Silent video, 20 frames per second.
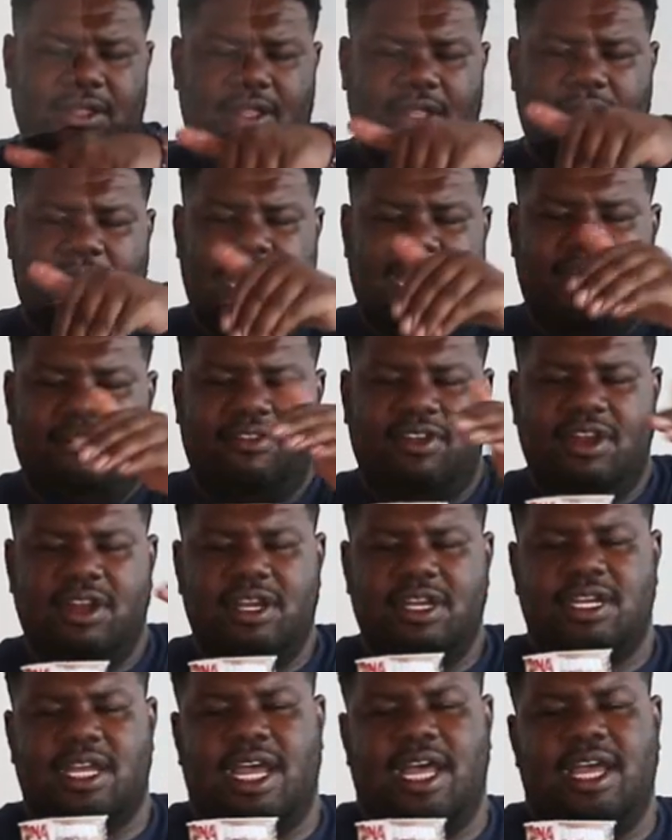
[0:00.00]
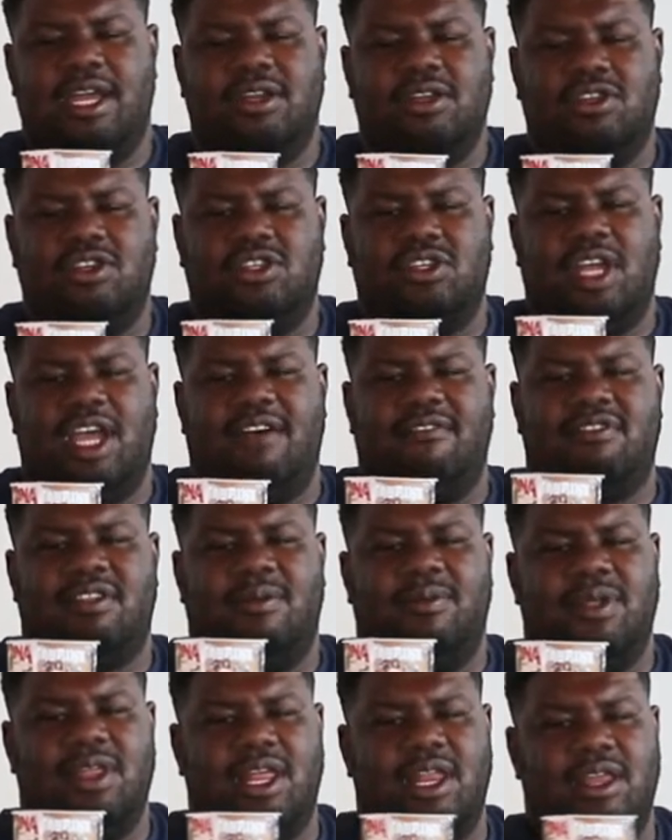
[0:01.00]
so after you're done, you should have
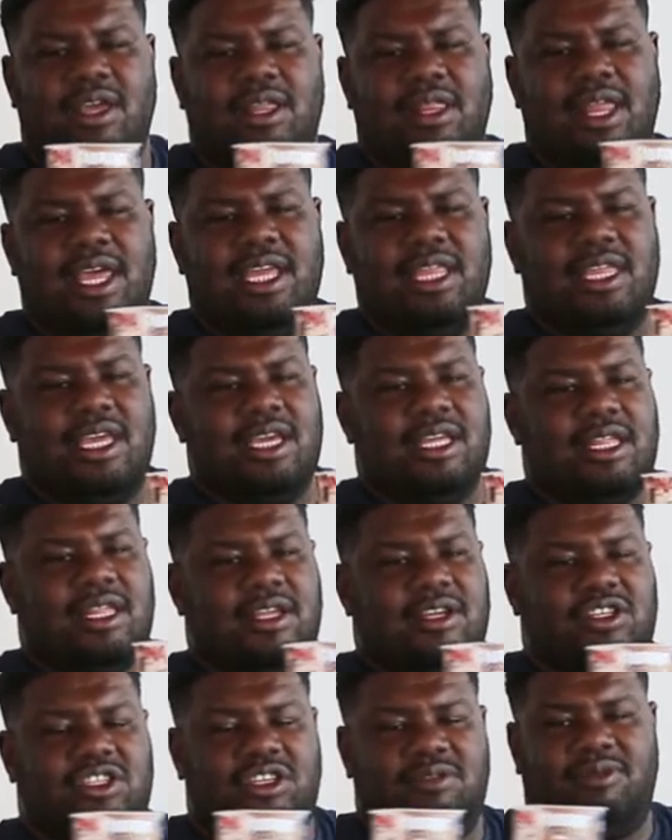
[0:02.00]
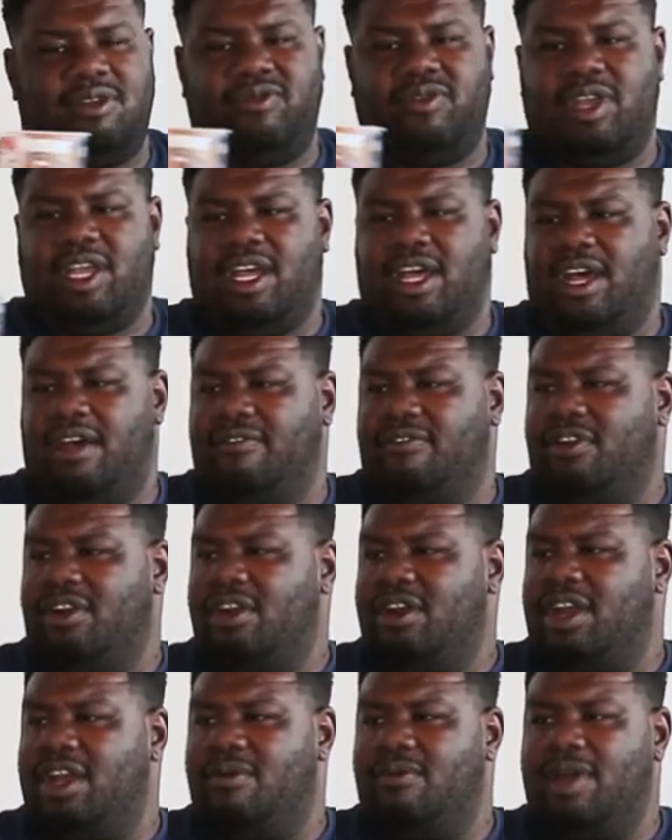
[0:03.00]
something that looks like this. It should be
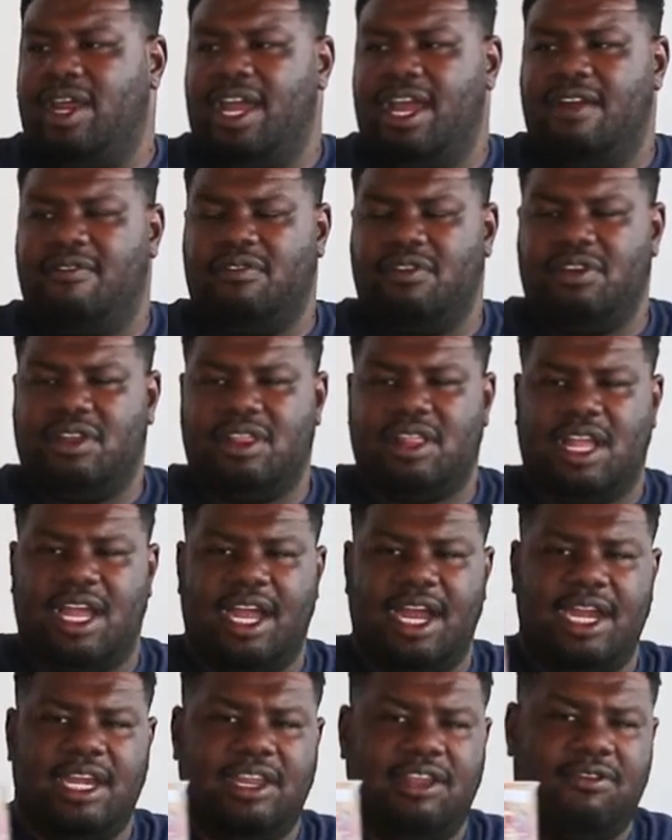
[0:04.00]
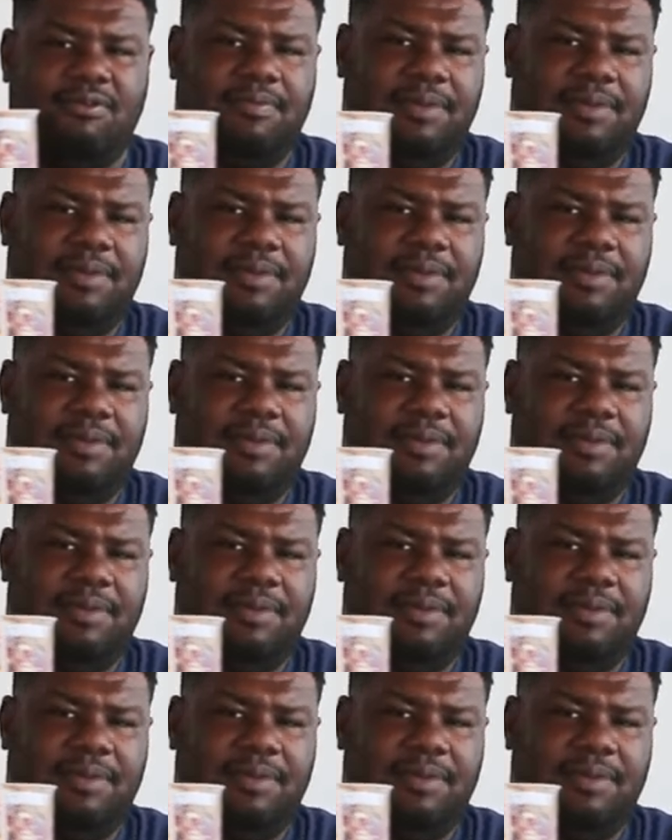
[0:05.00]
covered in whatever design you